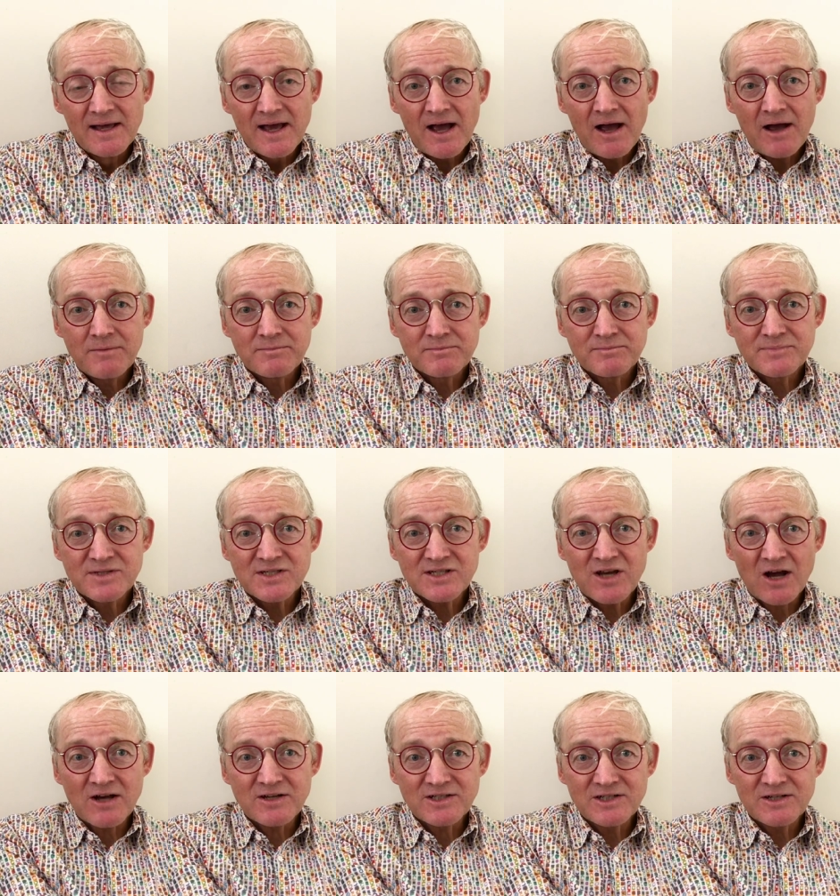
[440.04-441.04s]
um,
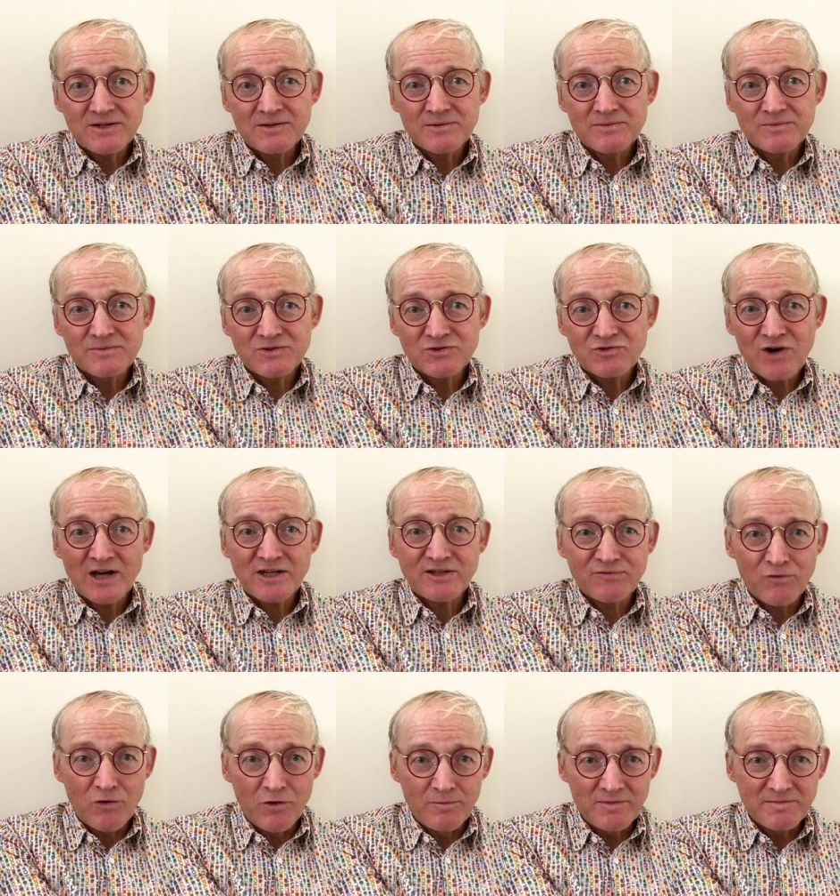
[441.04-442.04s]
start to
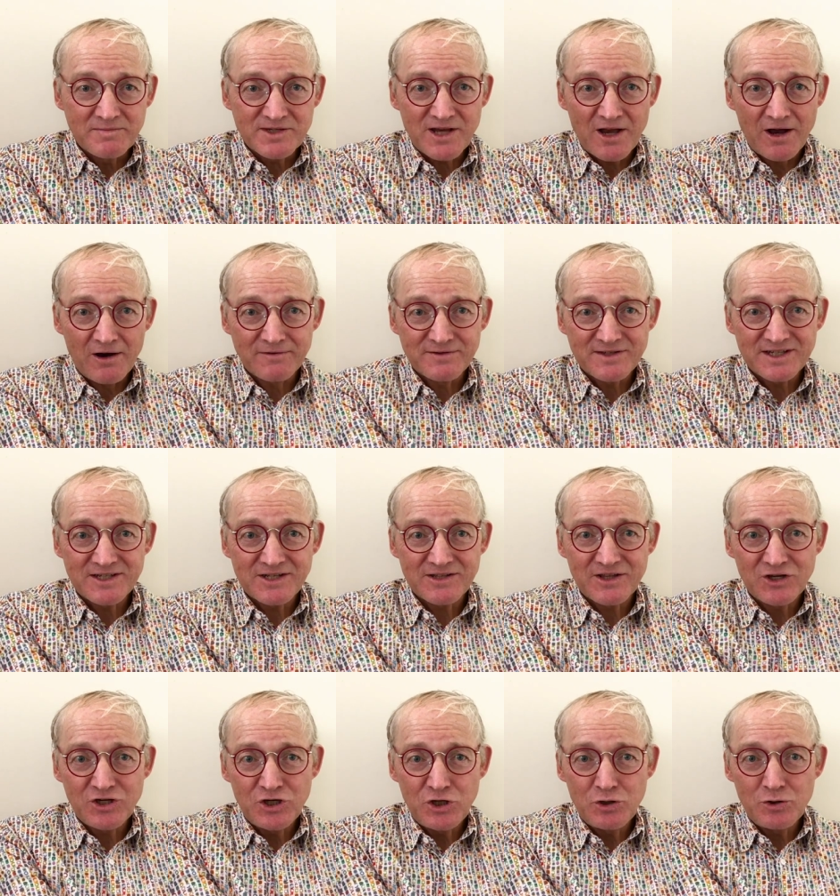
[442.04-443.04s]
transform themselves into
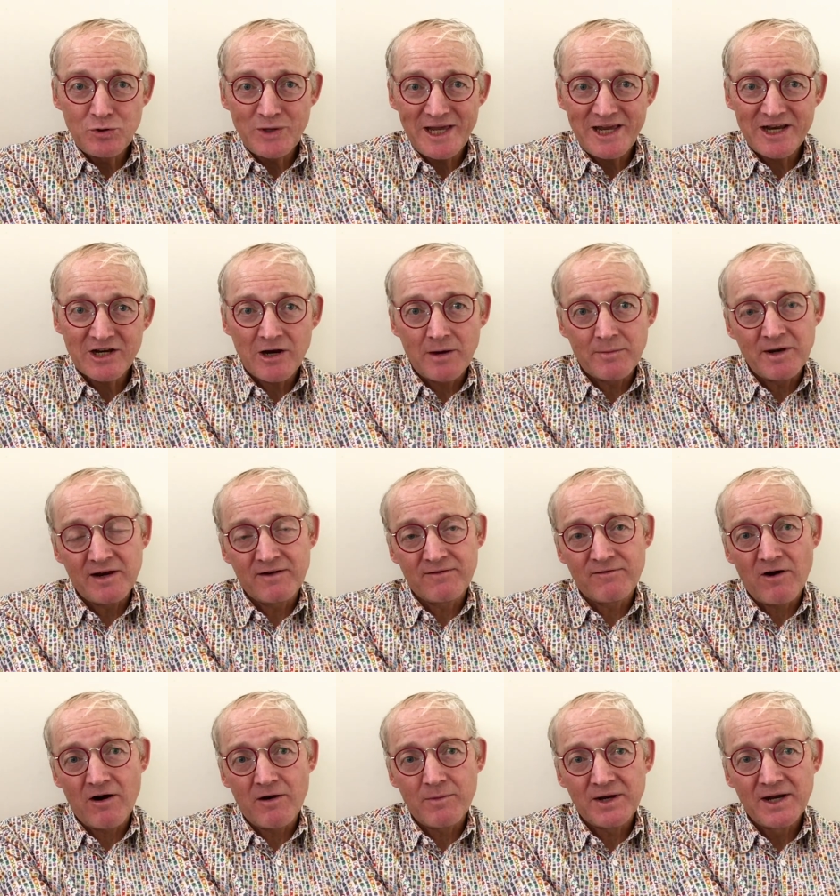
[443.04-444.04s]
the new economic
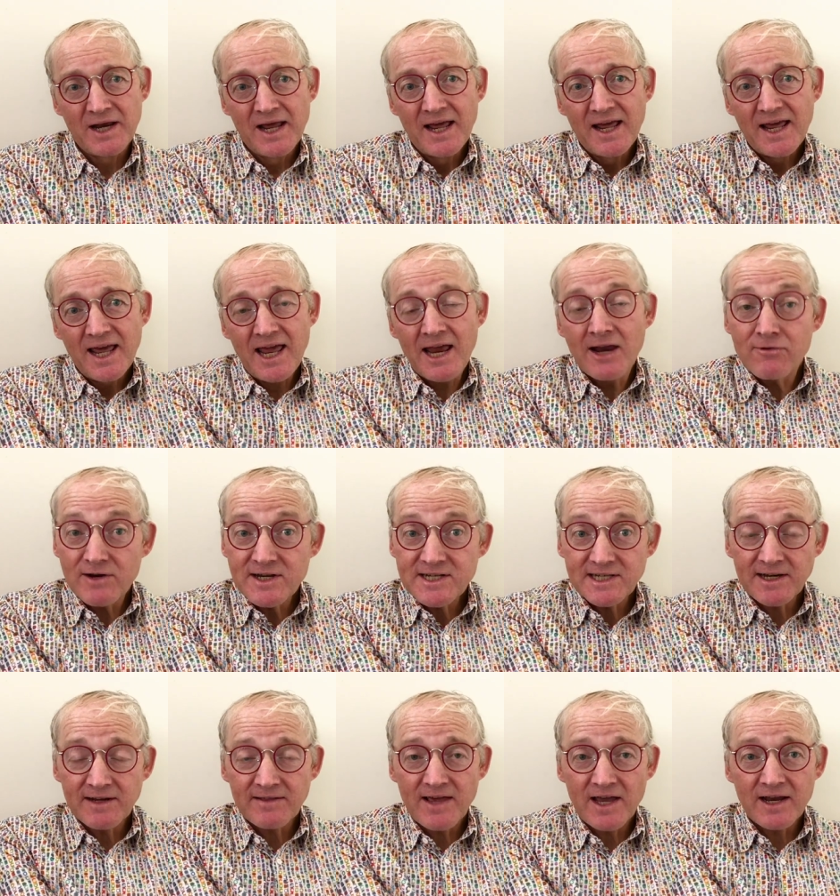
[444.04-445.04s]
environment,
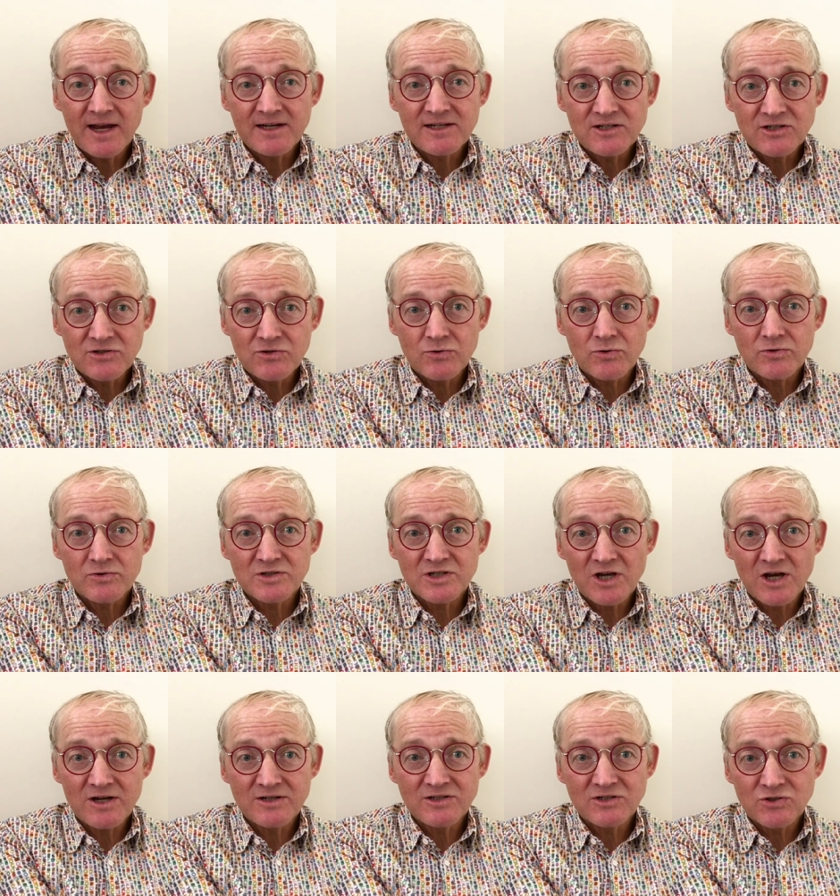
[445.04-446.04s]
increasingly they're going to ta-
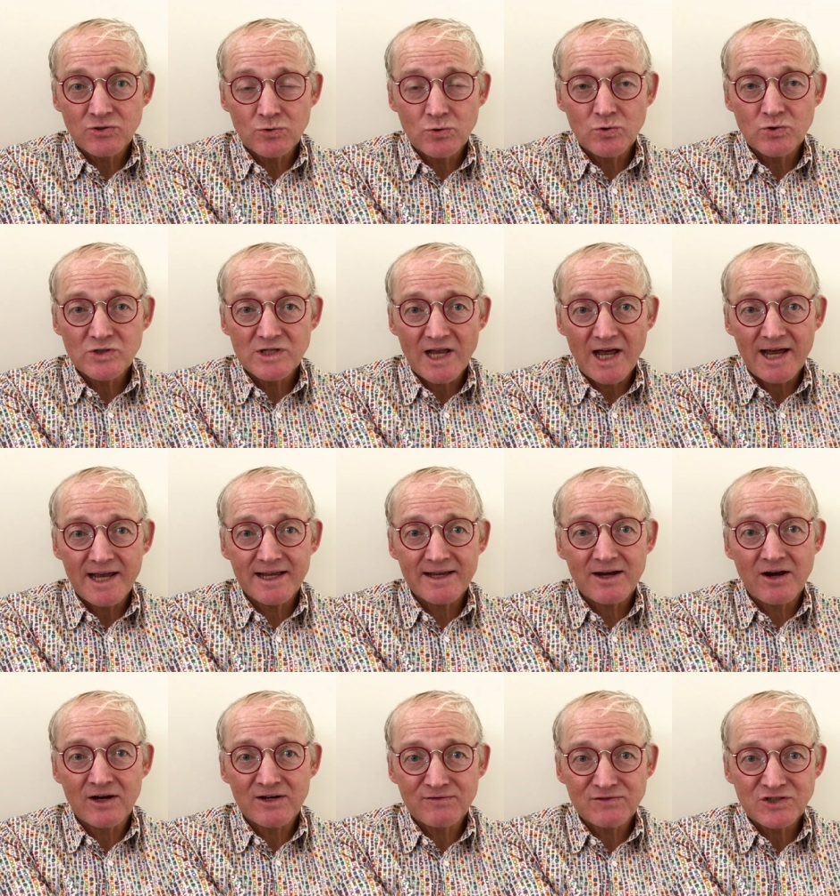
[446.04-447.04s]
turn to tools like
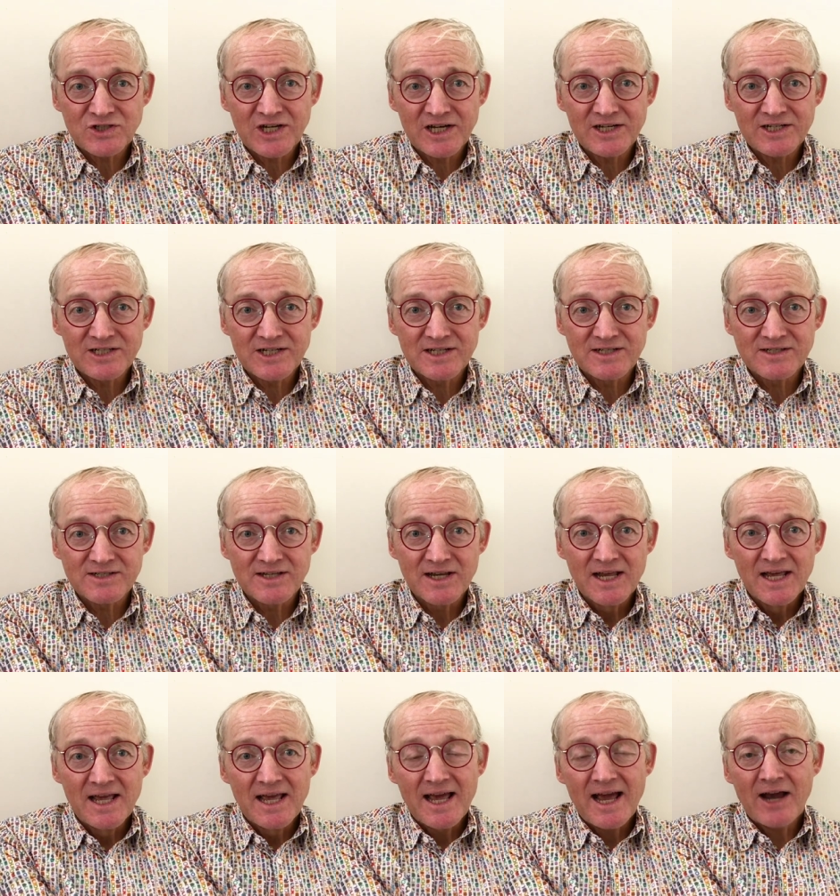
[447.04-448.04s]
artificial intelligence
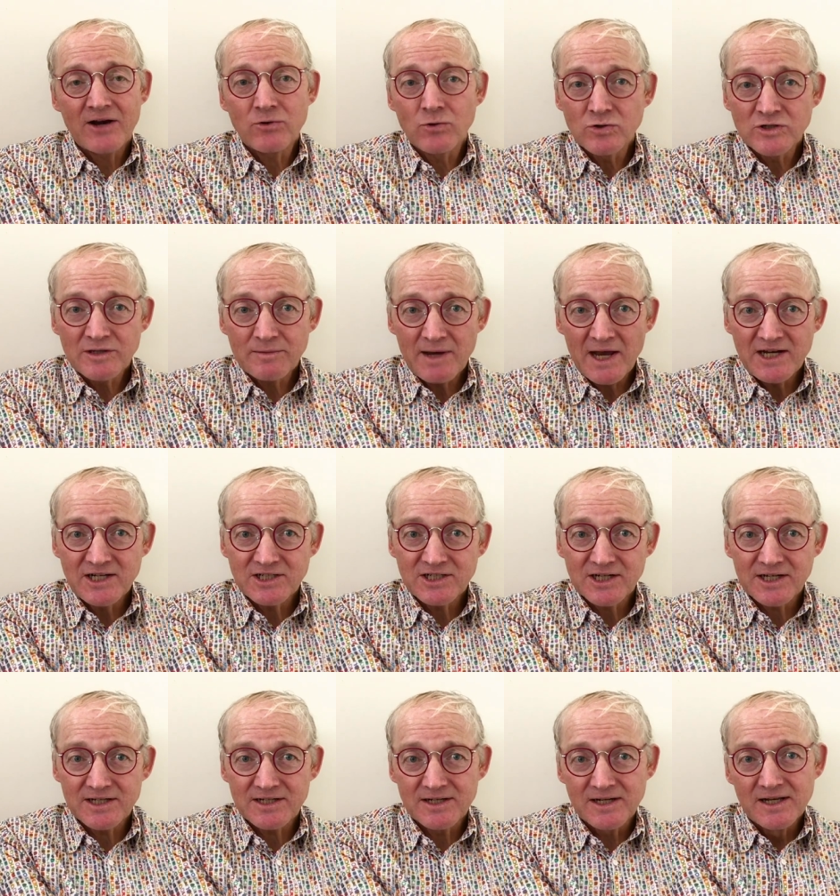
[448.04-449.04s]
and
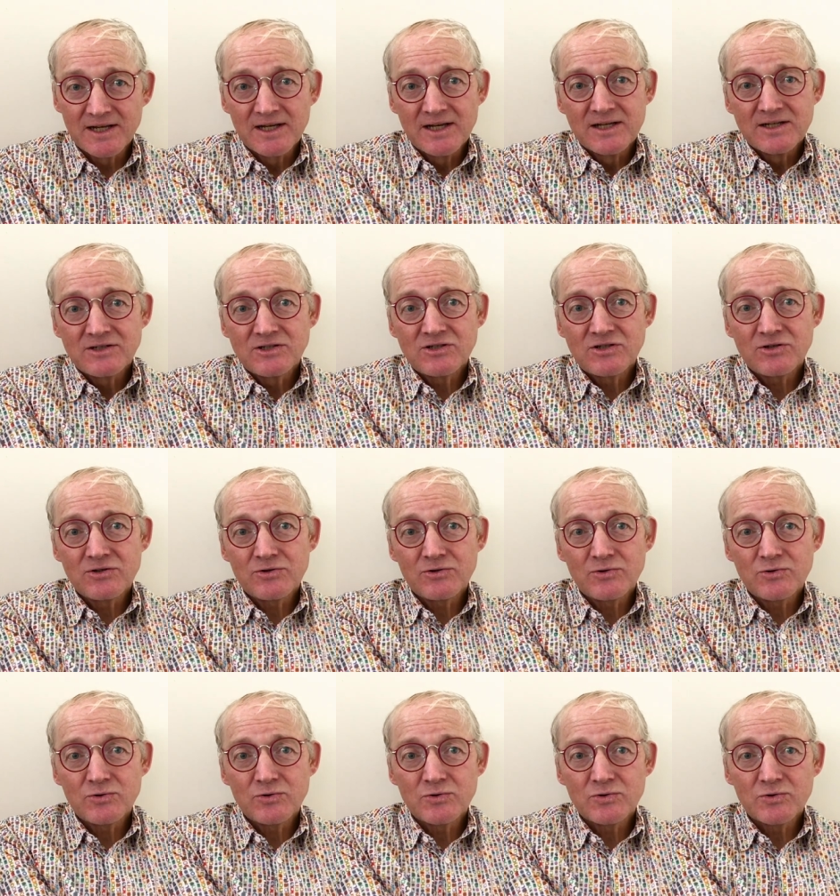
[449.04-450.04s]
automation
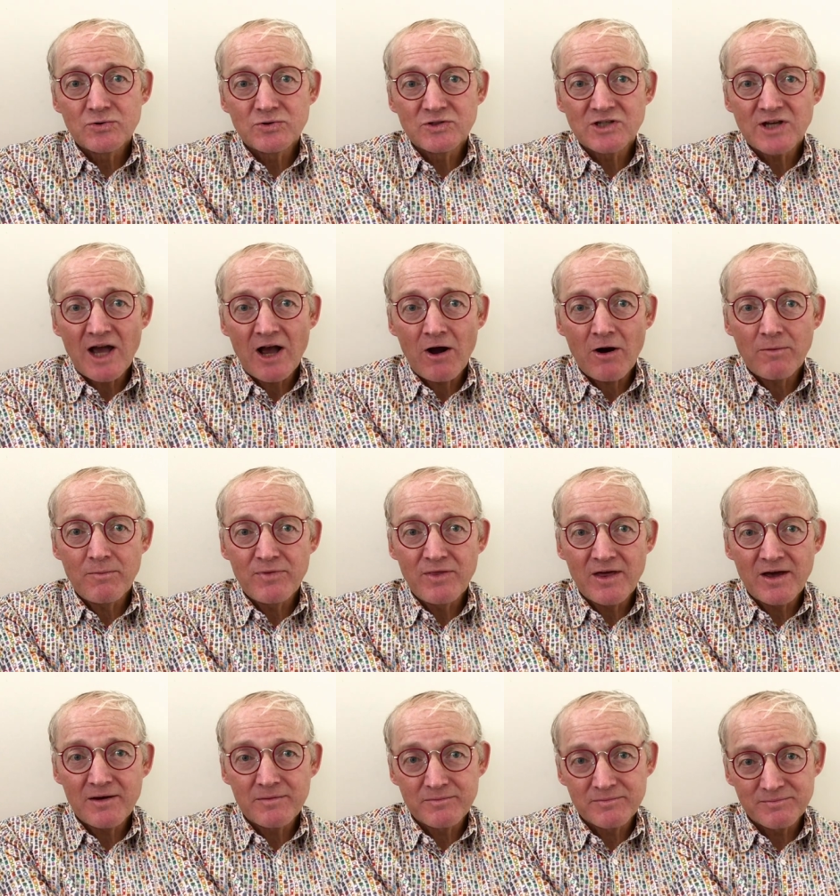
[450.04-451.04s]
to to help
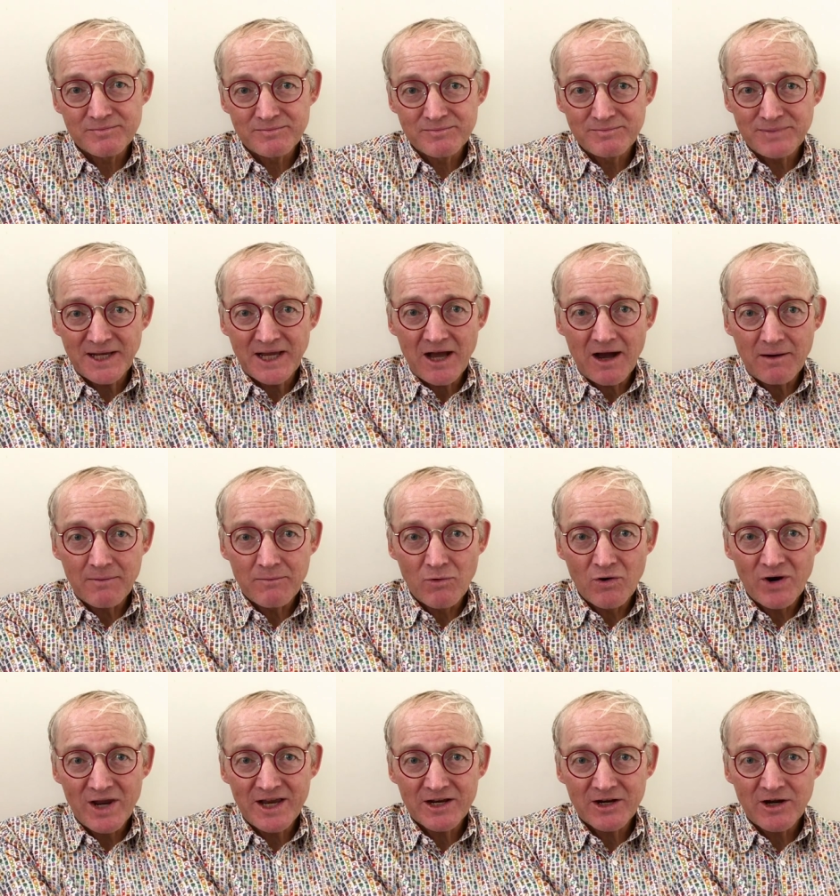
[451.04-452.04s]
them become
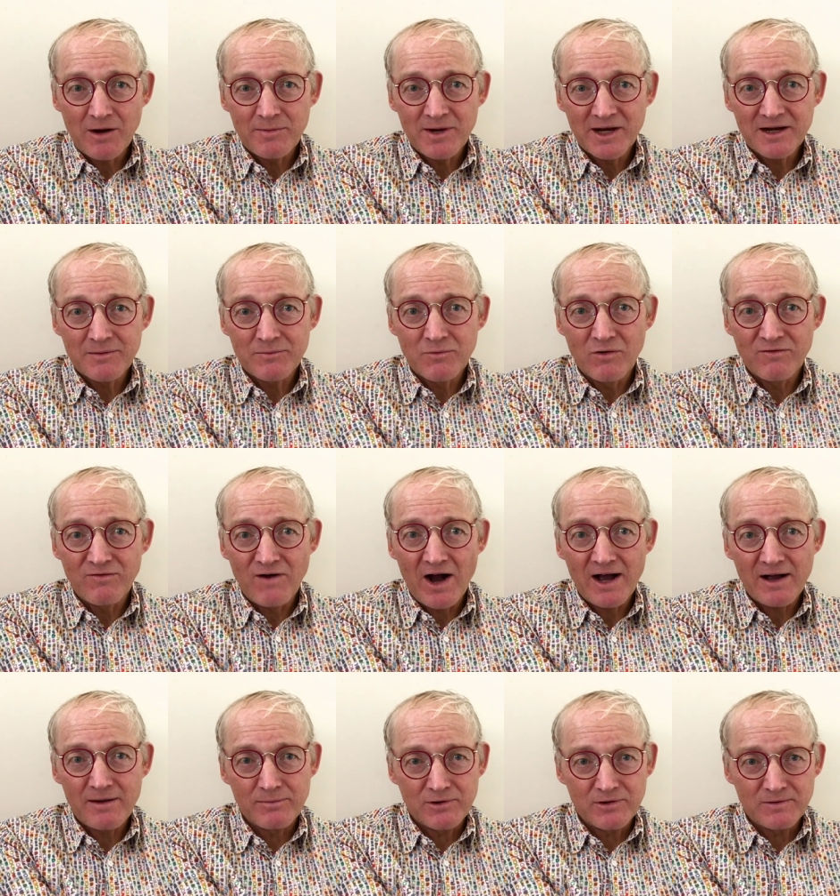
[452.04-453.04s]
more economic and more
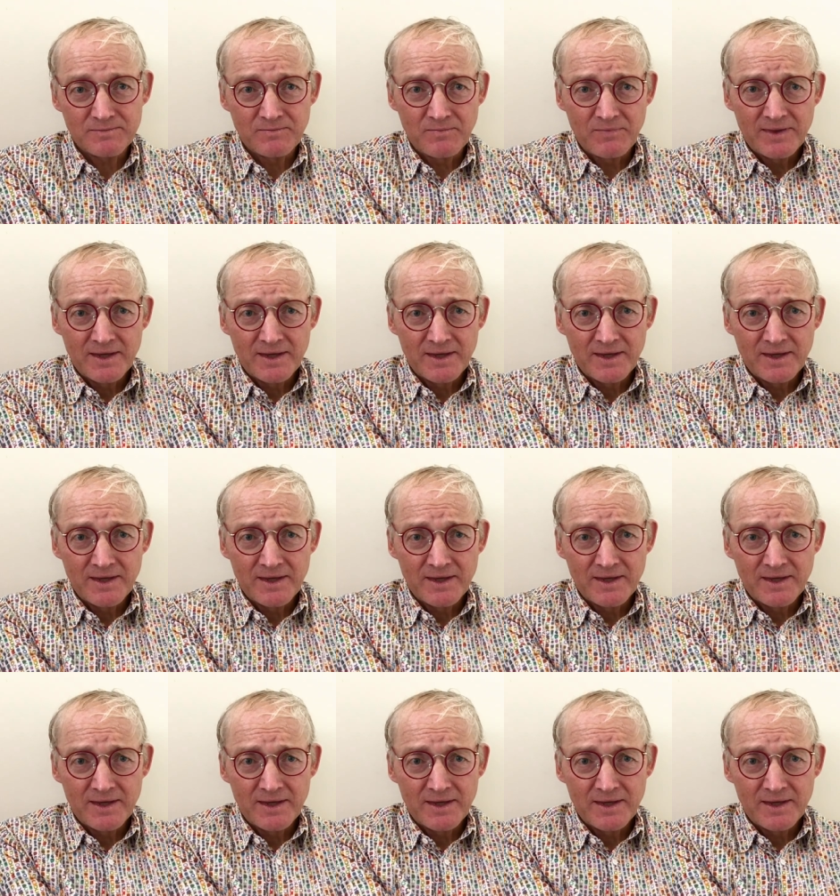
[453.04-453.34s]
viable.